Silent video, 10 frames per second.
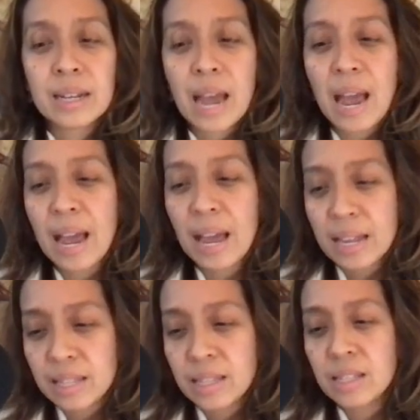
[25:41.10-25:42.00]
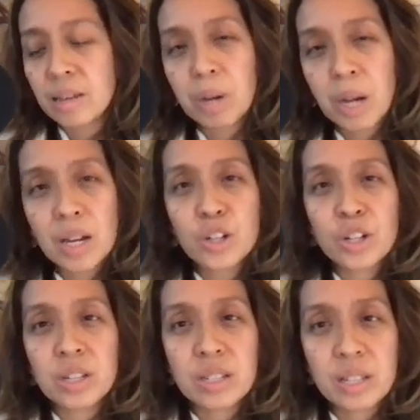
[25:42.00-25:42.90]
as the
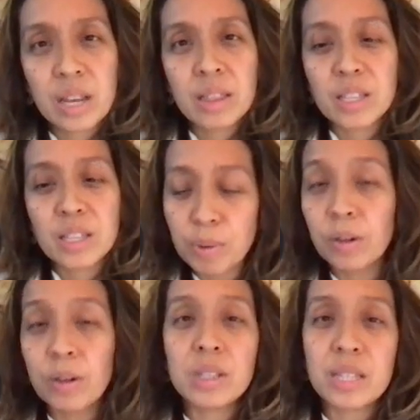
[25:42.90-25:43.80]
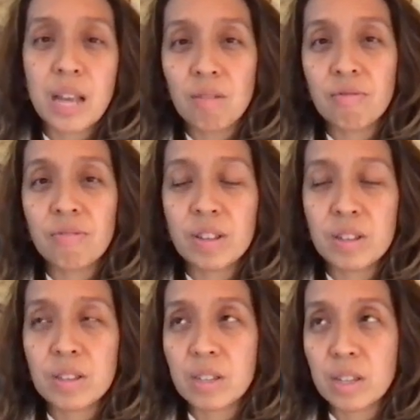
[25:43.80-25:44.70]
subconscious and the spirit self
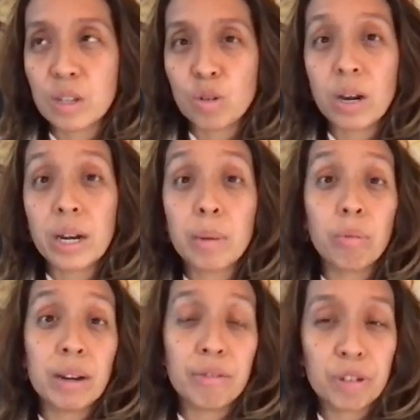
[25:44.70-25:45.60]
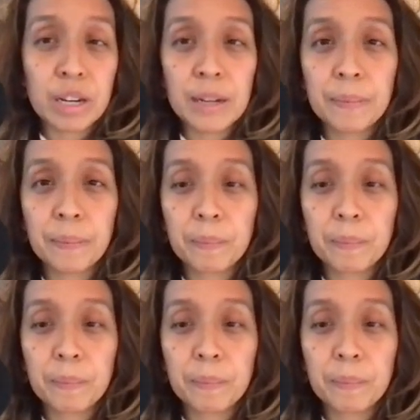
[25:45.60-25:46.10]
is is trying to break free.